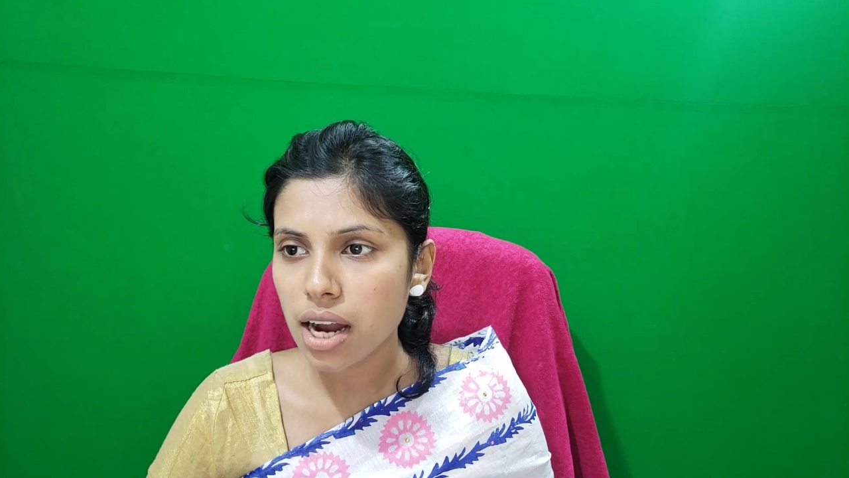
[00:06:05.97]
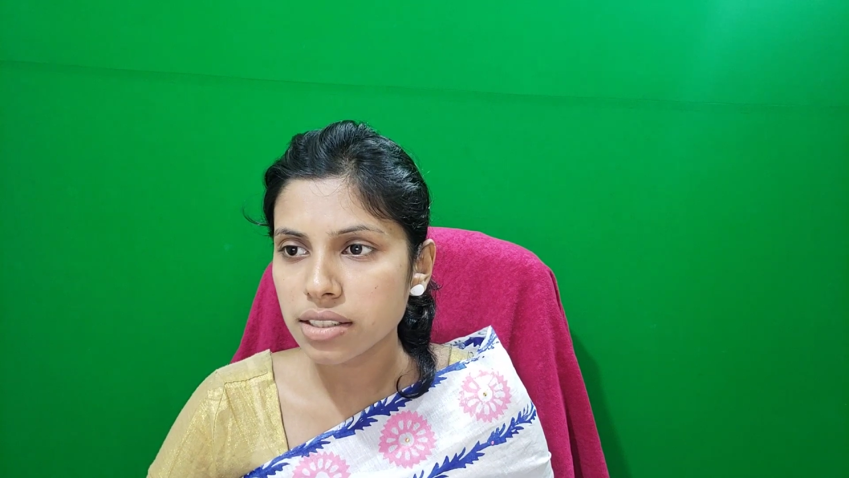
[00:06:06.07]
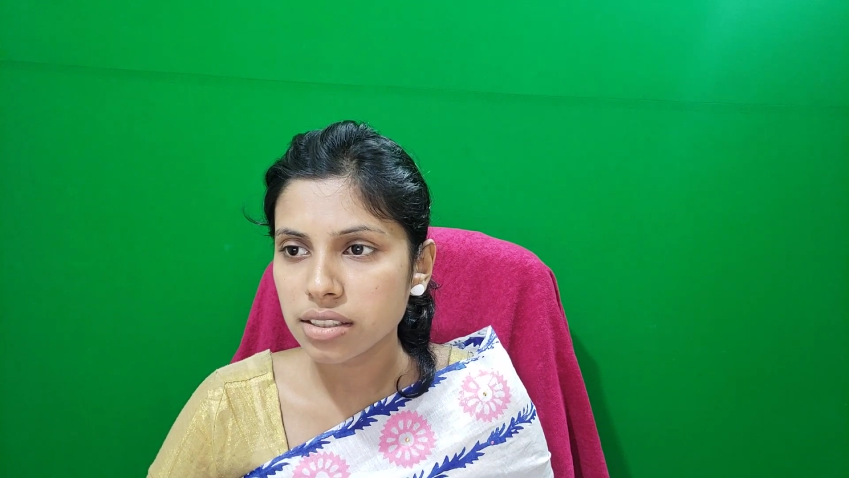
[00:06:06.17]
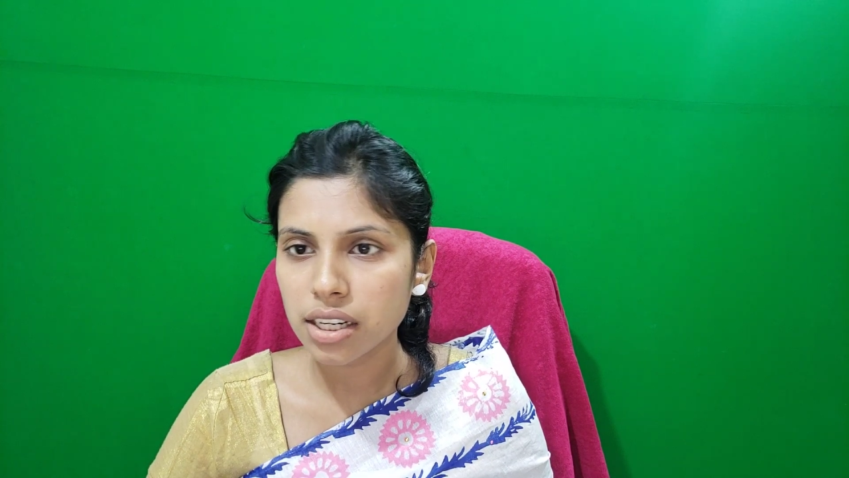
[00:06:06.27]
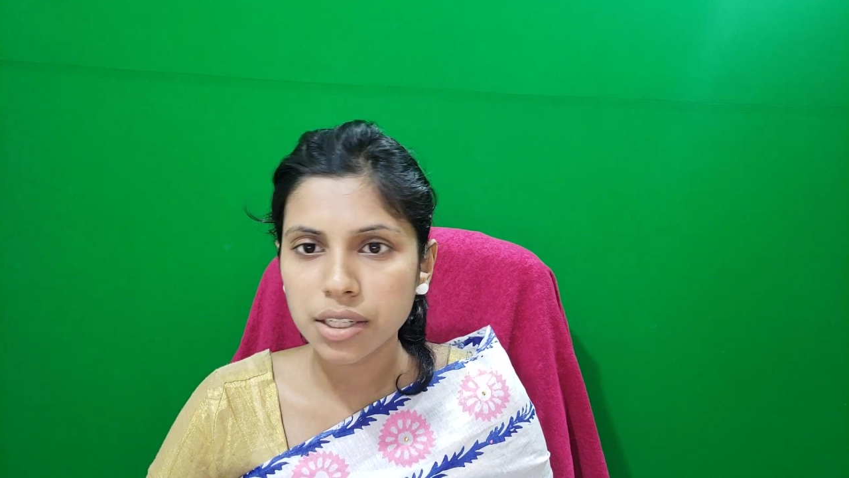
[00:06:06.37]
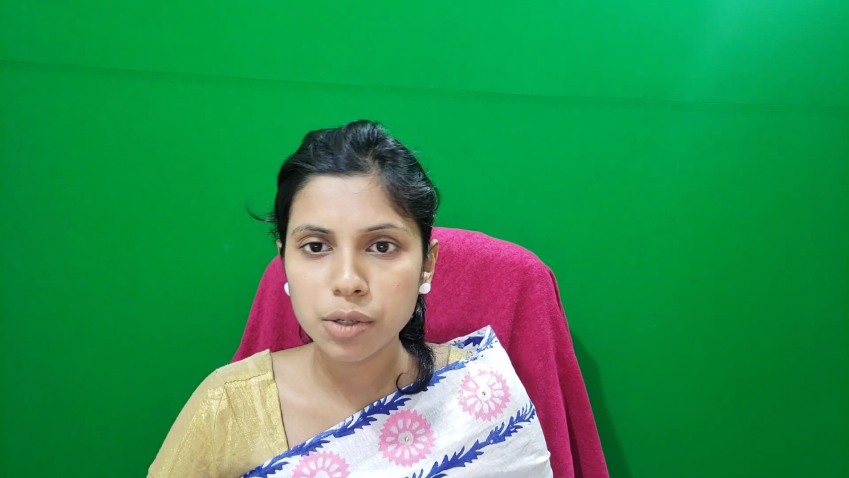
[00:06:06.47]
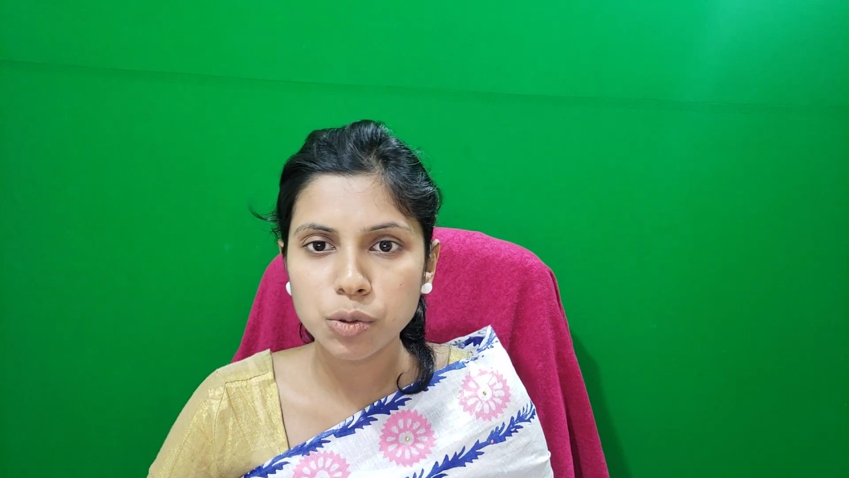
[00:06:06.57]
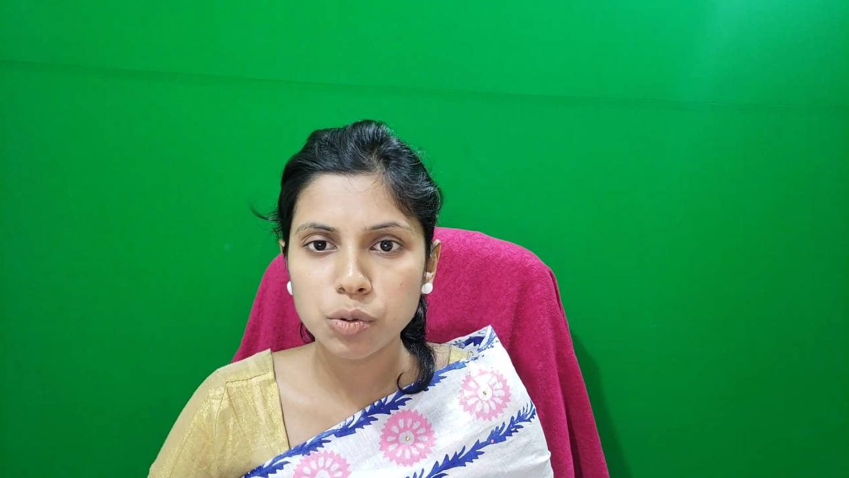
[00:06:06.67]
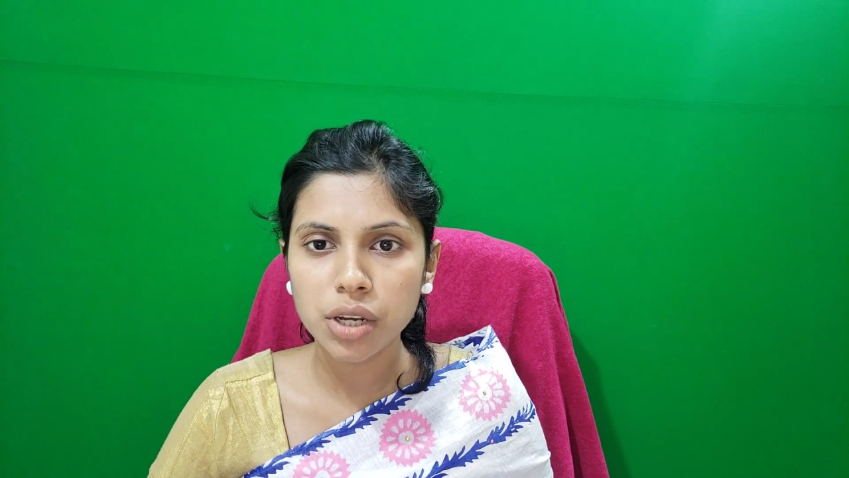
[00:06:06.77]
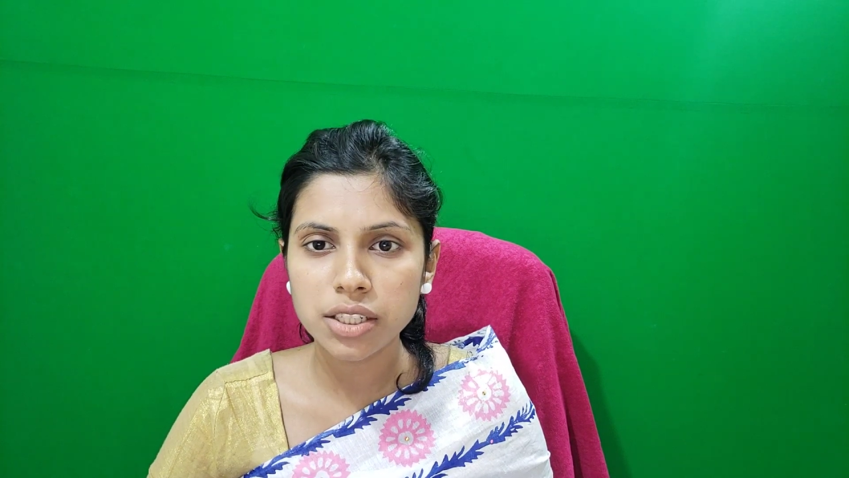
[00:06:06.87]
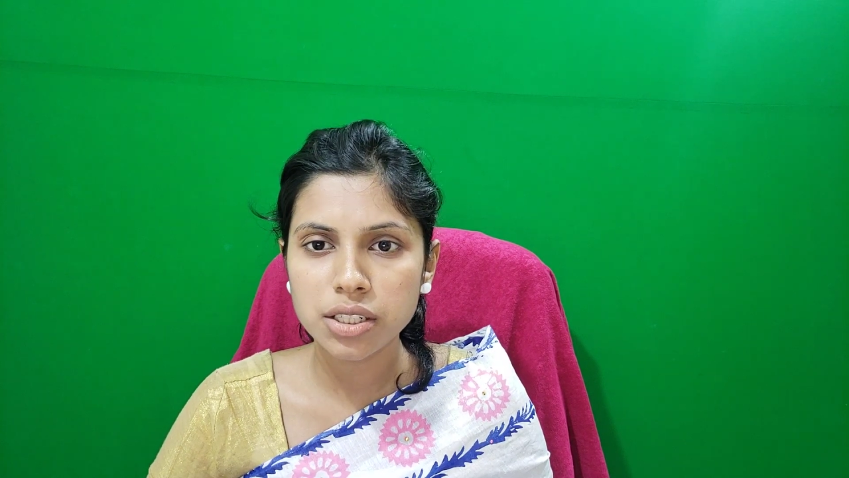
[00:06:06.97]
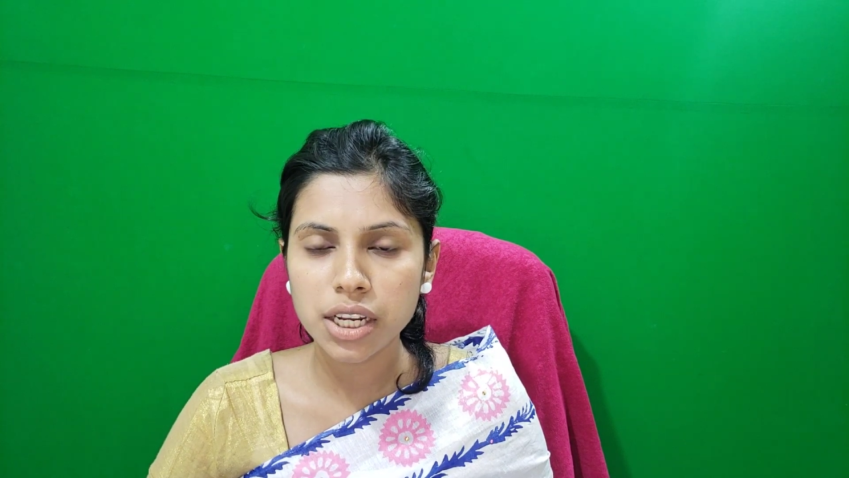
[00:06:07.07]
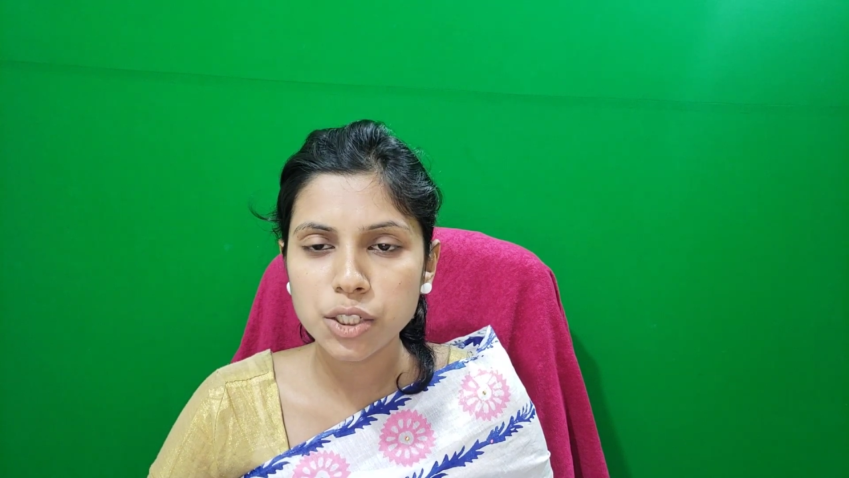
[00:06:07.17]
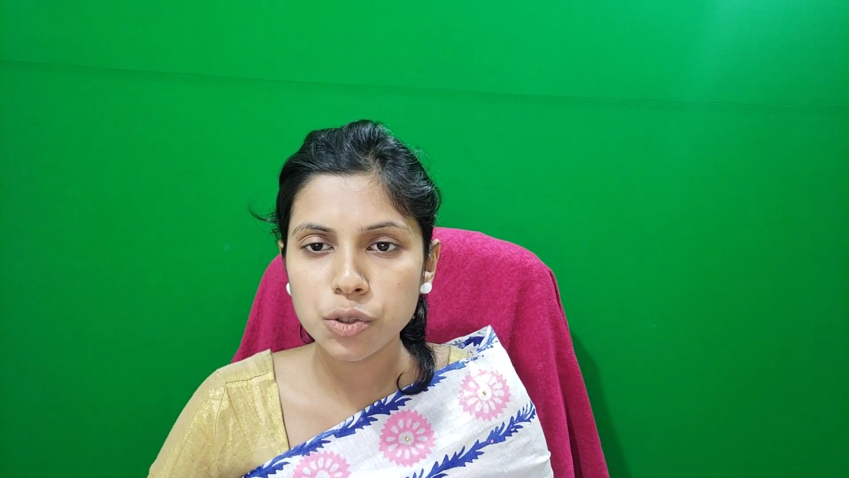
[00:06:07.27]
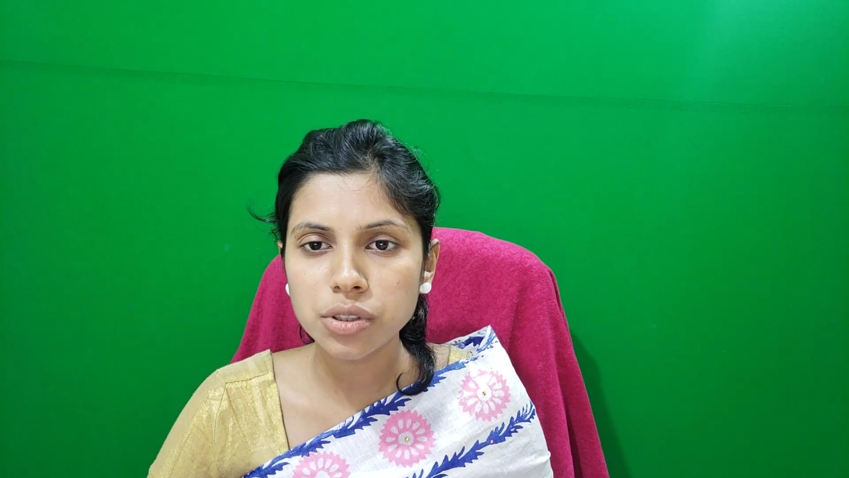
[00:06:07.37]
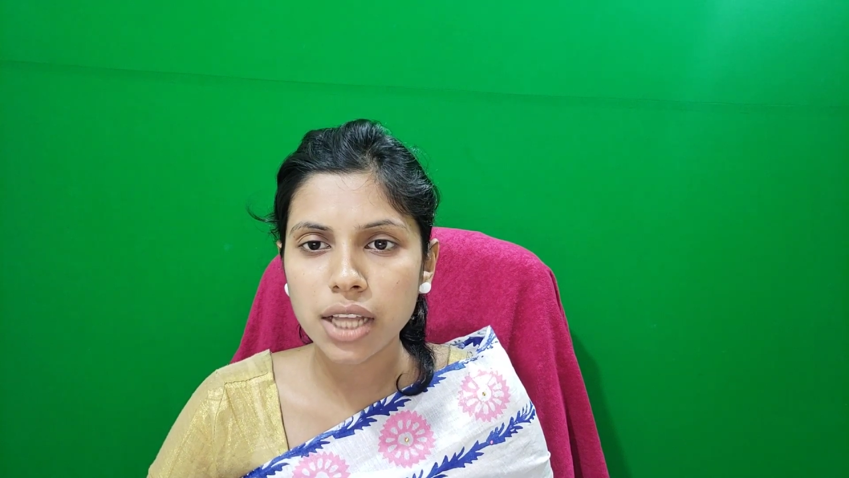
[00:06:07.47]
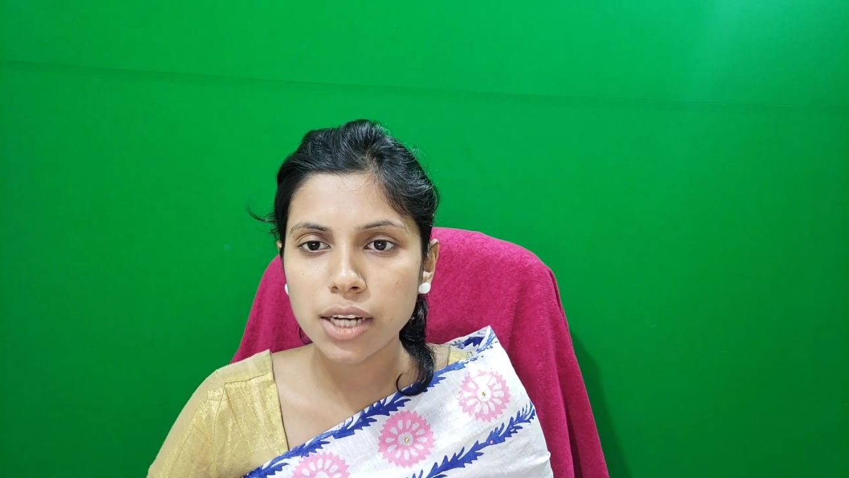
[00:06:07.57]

car's radio to a station